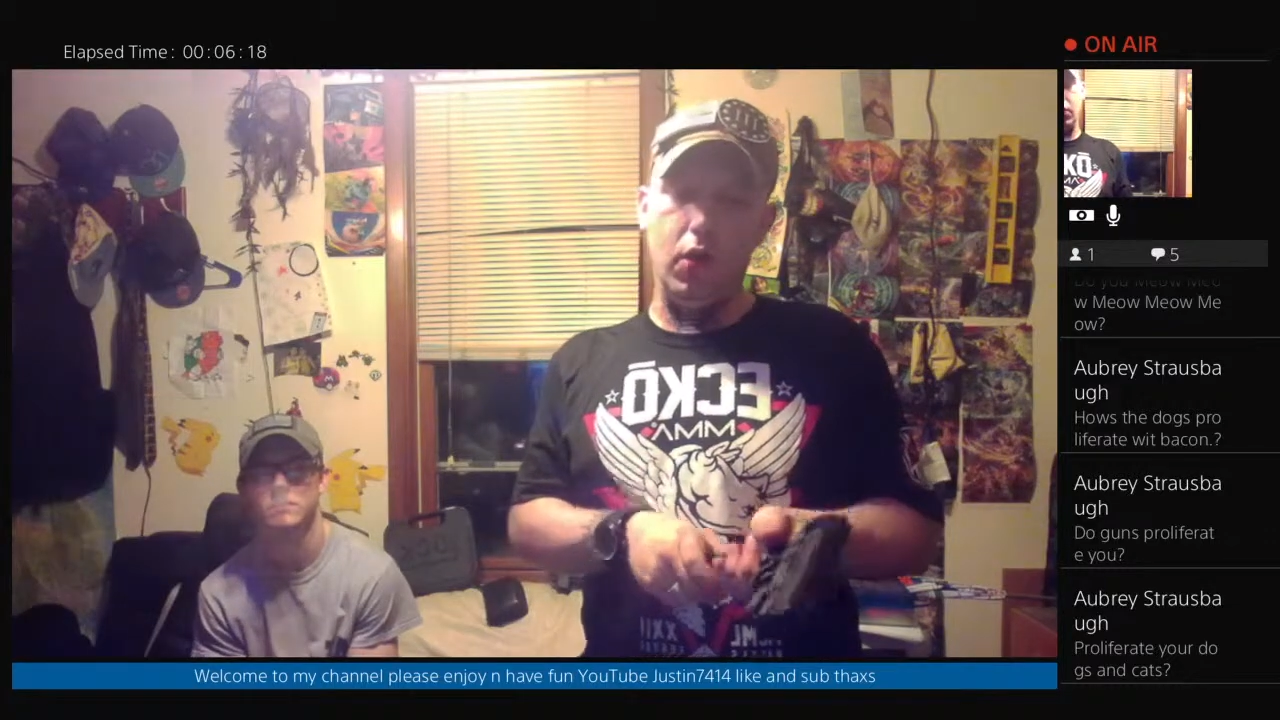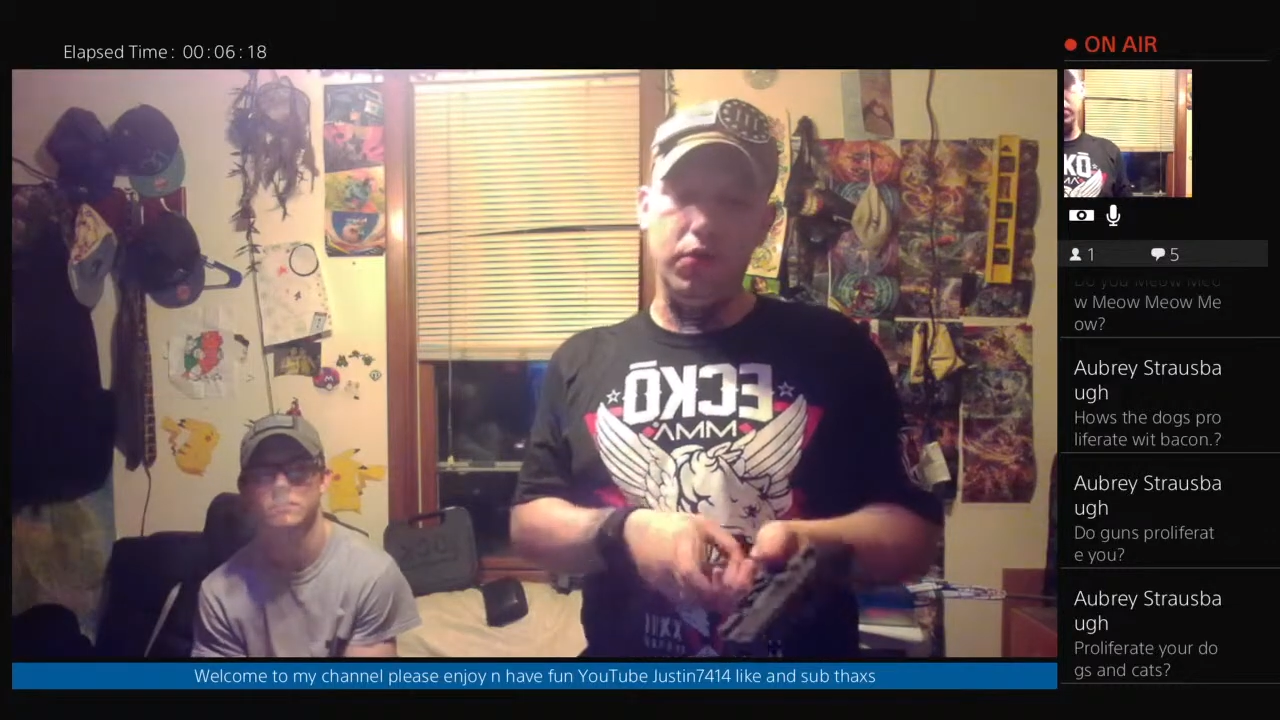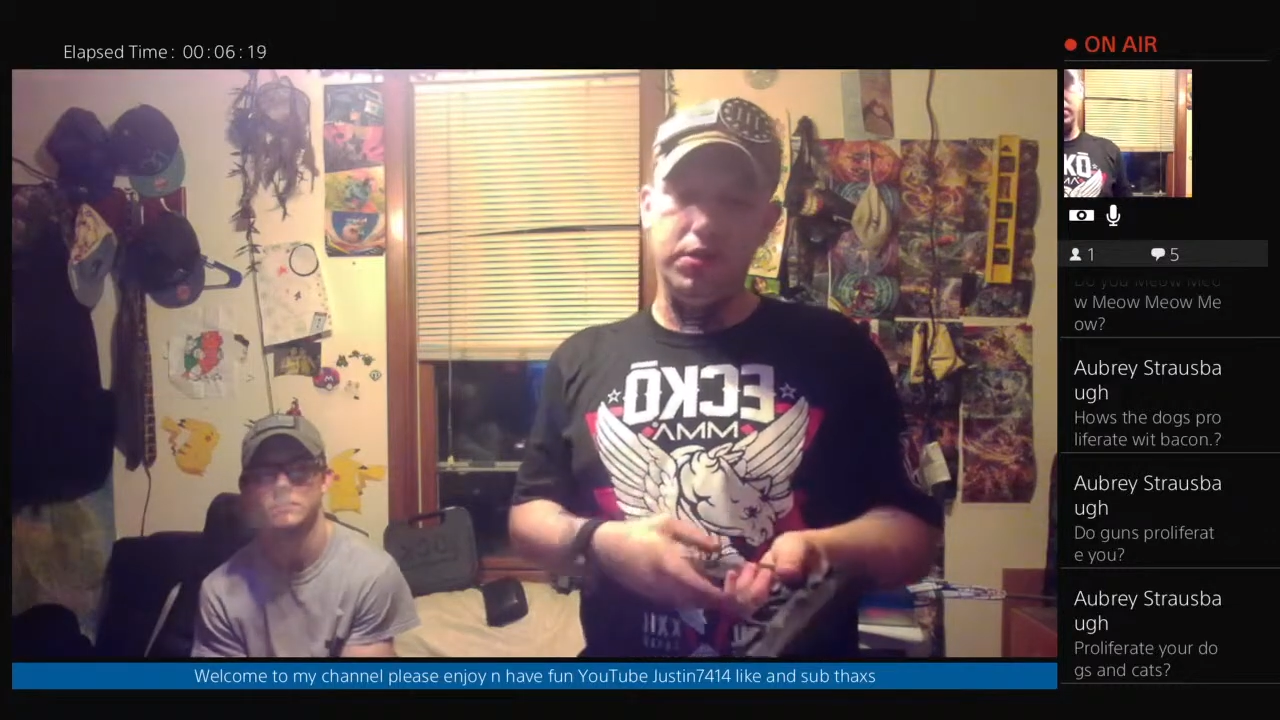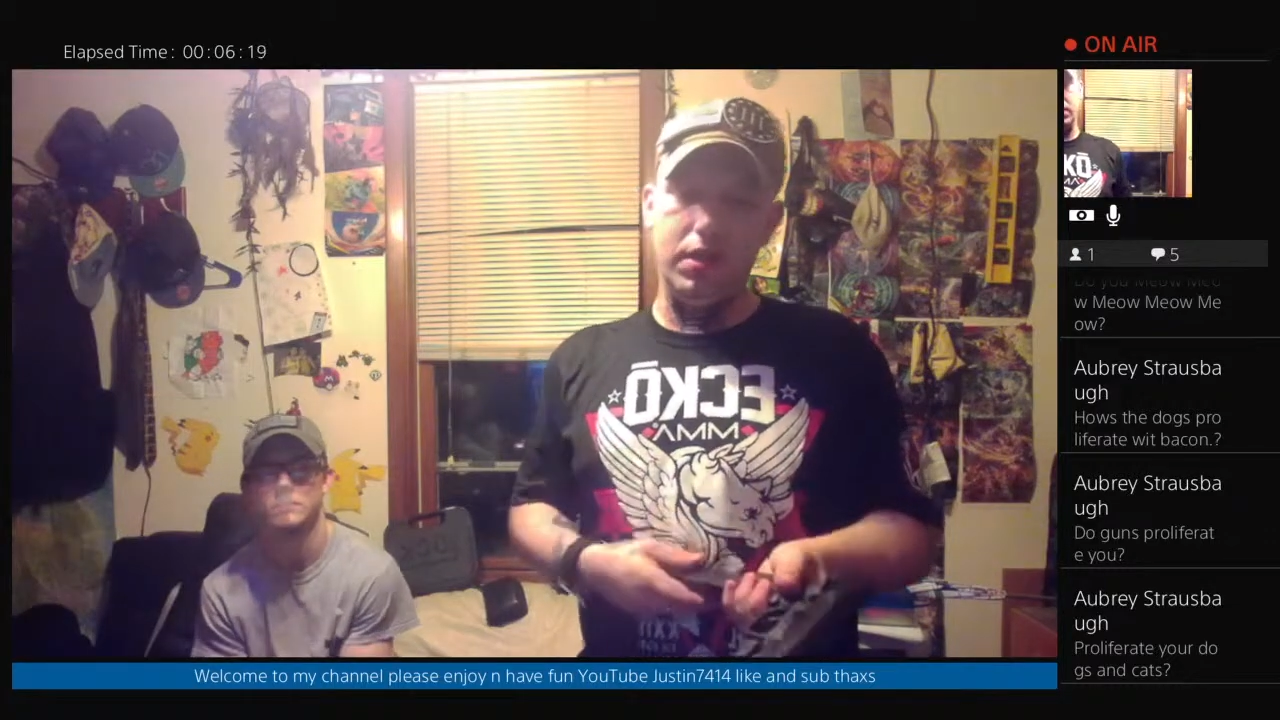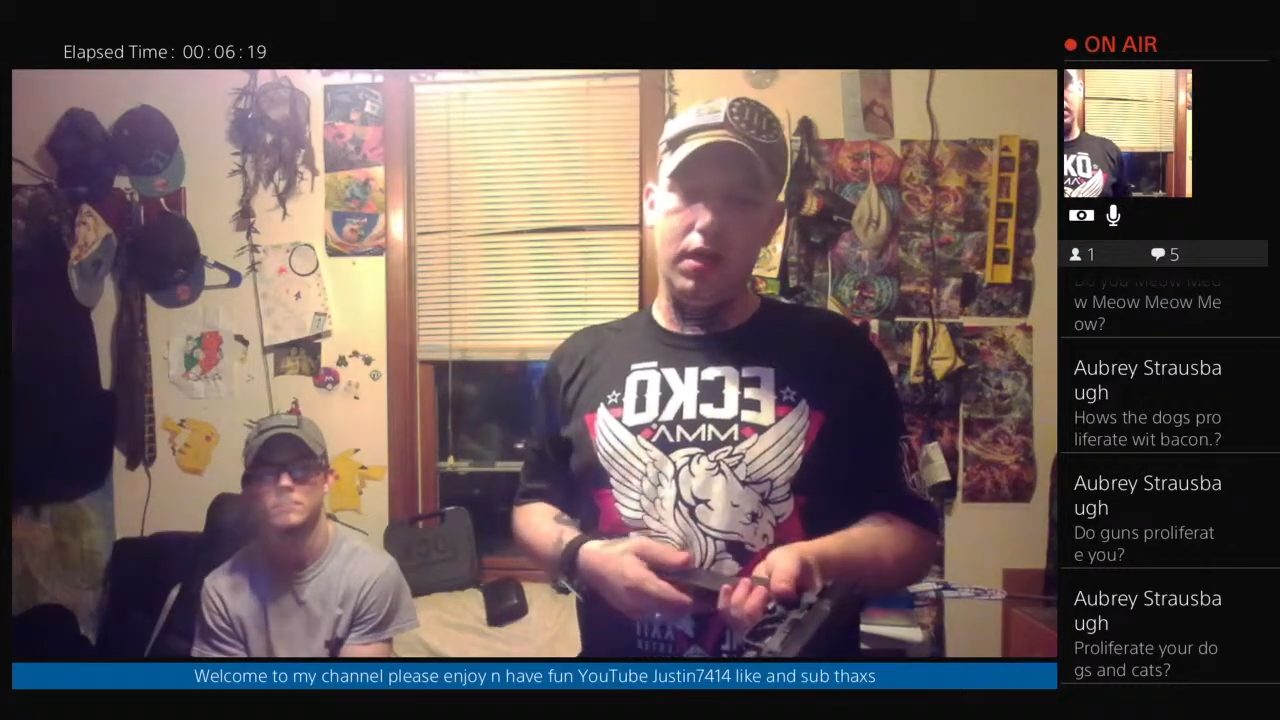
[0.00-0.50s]

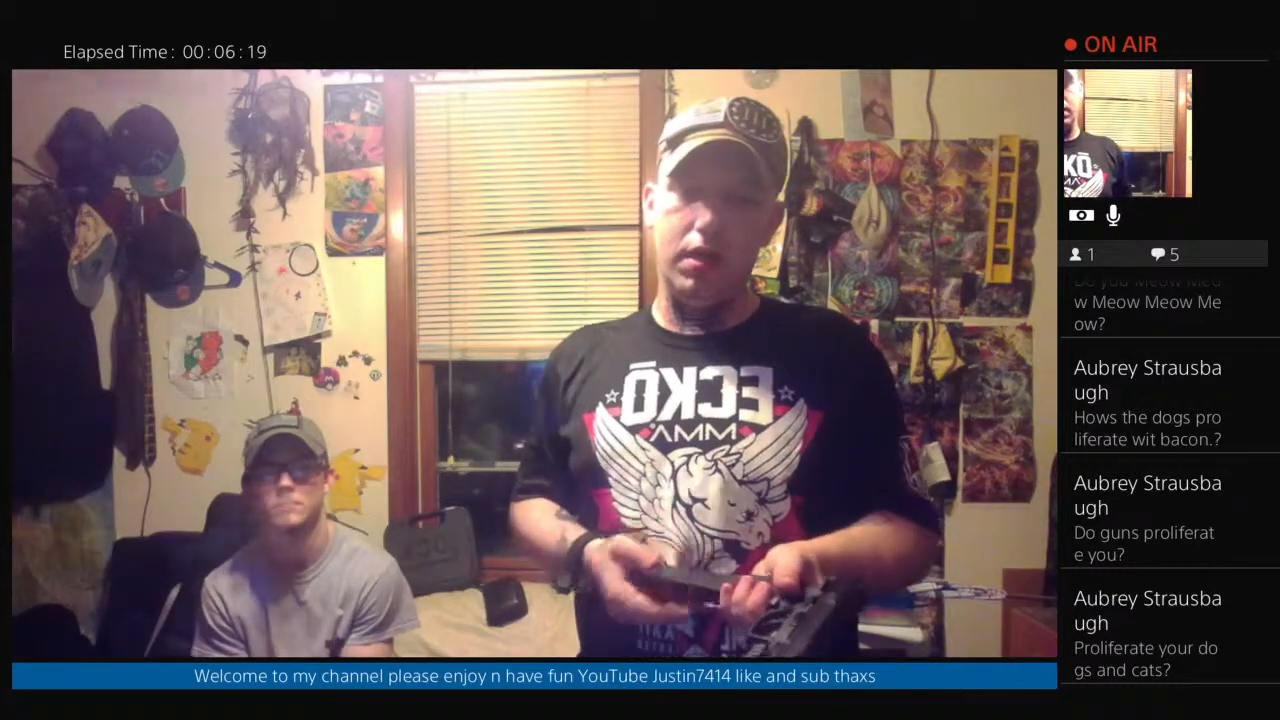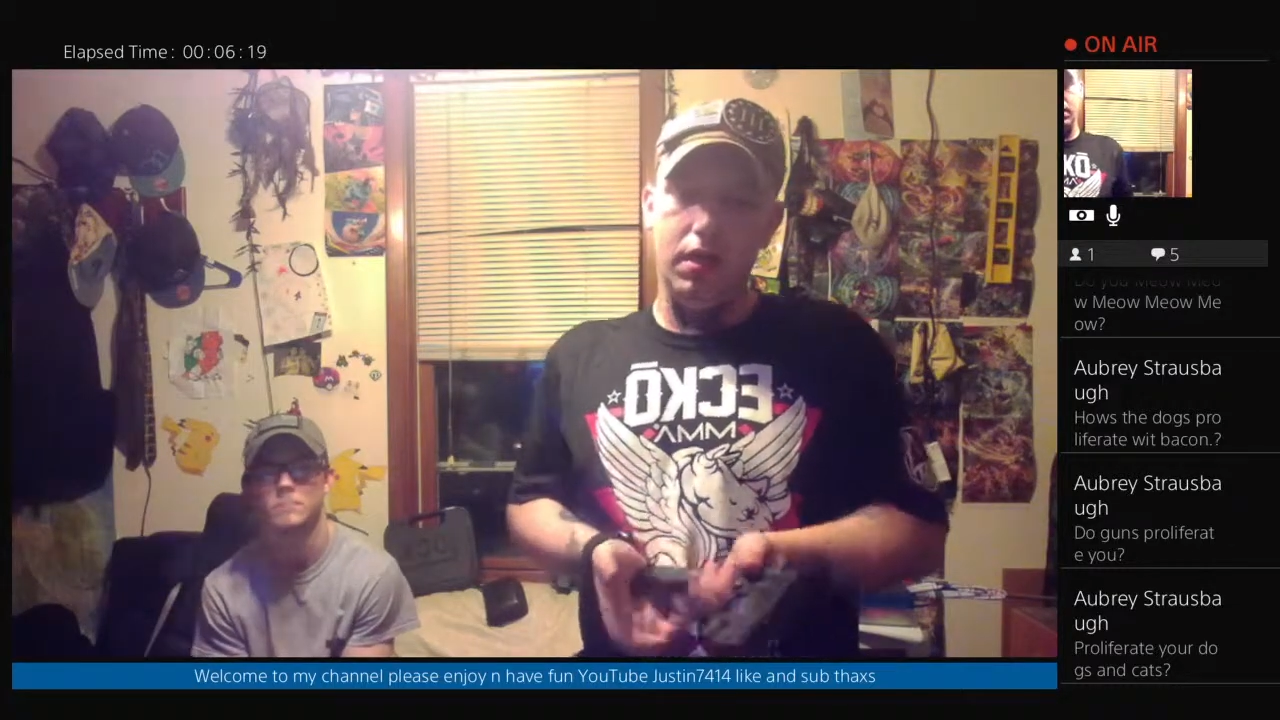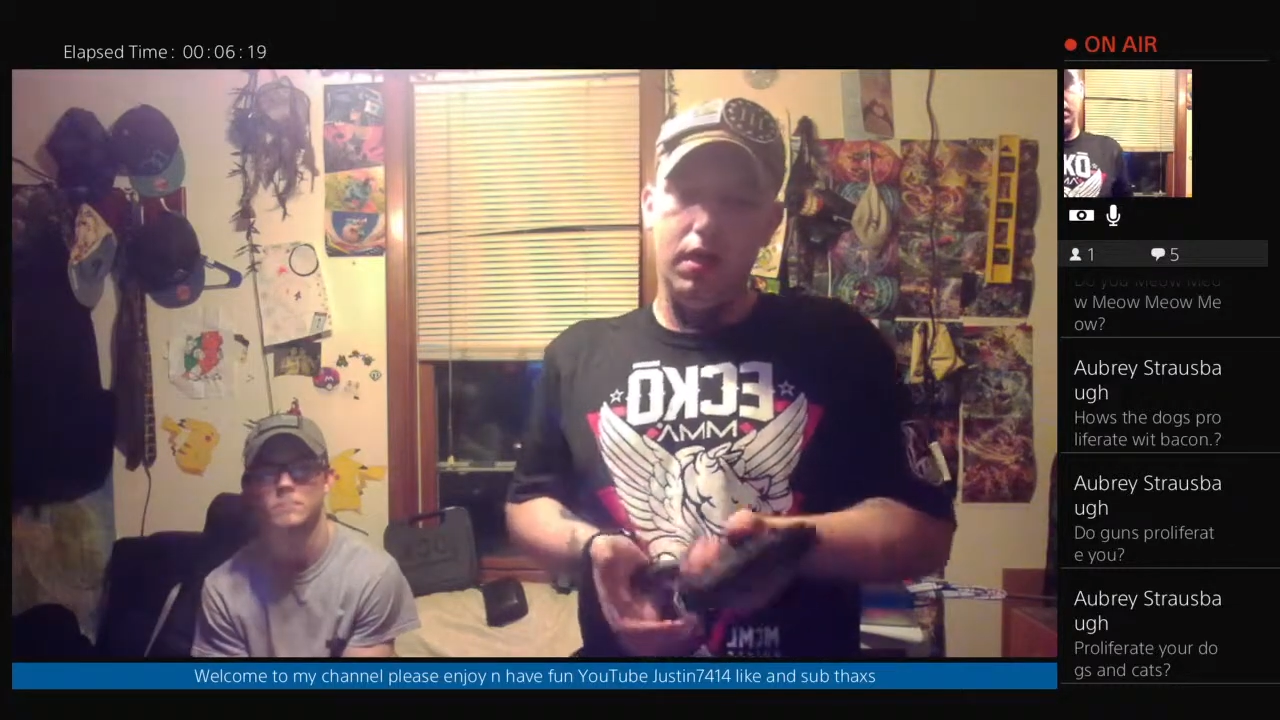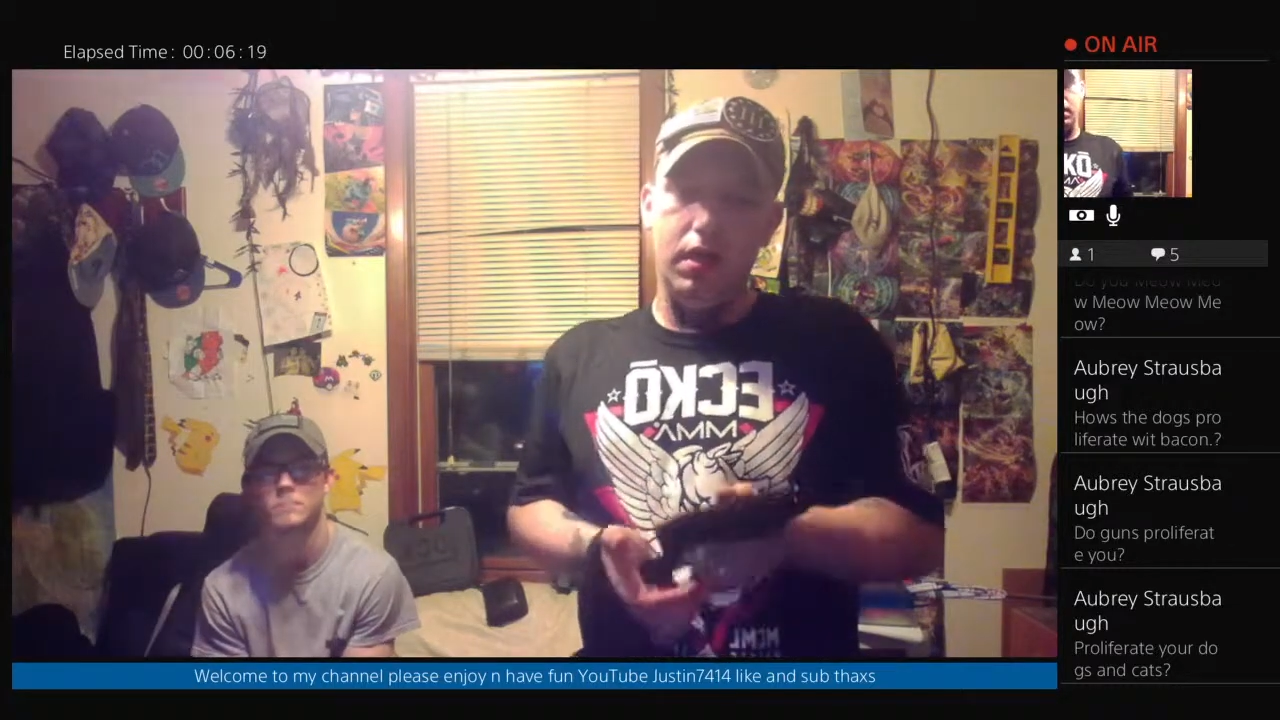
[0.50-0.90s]
holster.